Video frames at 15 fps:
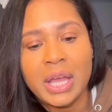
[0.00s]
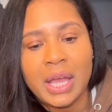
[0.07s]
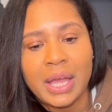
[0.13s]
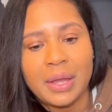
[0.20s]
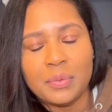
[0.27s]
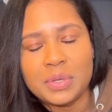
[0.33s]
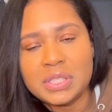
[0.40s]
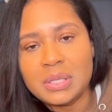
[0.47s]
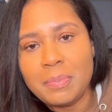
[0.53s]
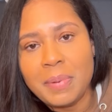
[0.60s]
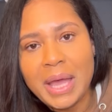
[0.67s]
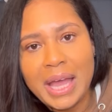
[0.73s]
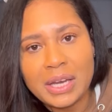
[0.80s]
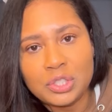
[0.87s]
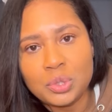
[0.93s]
It was the
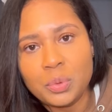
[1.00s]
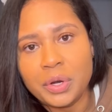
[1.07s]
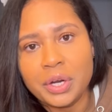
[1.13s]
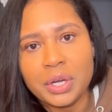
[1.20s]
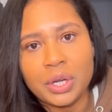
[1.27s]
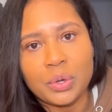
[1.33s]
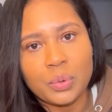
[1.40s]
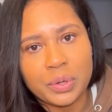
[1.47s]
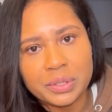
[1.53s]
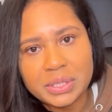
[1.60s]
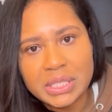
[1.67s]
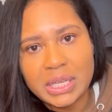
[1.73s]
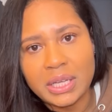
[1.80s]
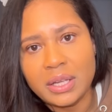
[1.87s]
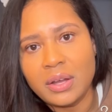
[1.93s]
patchwork
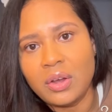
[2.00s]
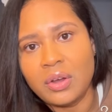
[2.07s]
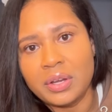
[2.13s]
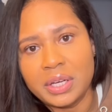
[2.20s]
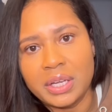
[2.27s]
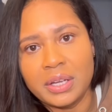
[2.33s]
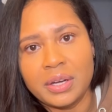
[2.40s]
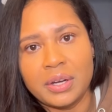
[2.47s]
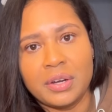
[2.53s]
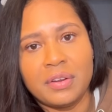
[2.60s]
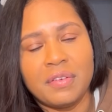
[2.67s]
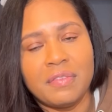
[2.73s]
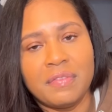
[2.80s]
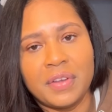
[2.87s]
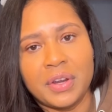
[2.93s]
quilting on here.
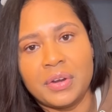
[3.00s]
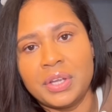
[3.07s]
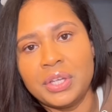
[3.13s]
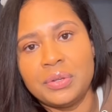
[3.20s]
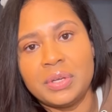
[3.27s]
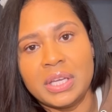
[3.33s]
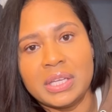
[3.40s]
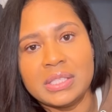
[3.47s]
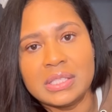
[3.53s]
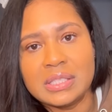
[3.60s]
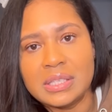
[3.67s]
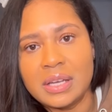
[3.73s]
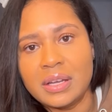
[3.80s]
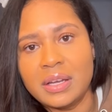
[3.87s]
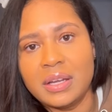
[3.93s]
Very unique
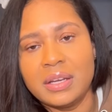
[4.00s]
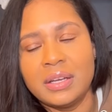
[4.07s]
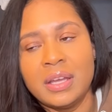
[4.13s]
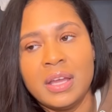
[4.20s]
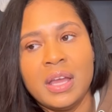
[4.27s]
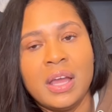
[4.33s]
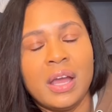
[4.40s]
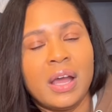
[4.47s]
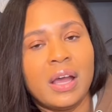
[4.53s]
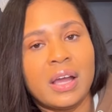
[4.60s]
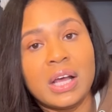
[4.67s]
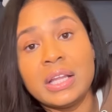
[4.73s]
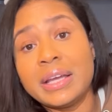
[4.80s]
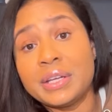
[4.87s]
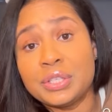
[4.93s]
design. A
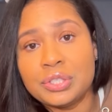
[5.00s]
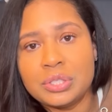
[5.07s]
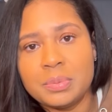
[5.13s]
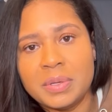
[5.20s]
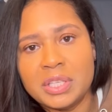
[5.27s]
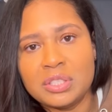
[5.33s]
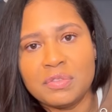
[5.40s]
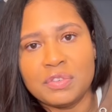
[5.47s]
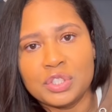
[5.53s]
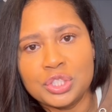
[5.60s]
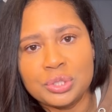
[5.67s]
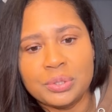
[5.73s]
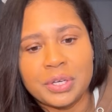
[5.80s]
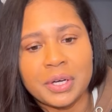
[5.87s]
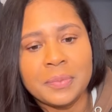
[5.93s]
collector's piece for
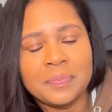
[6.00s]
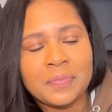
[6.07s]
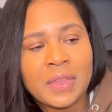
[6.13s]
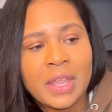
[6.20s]
sure.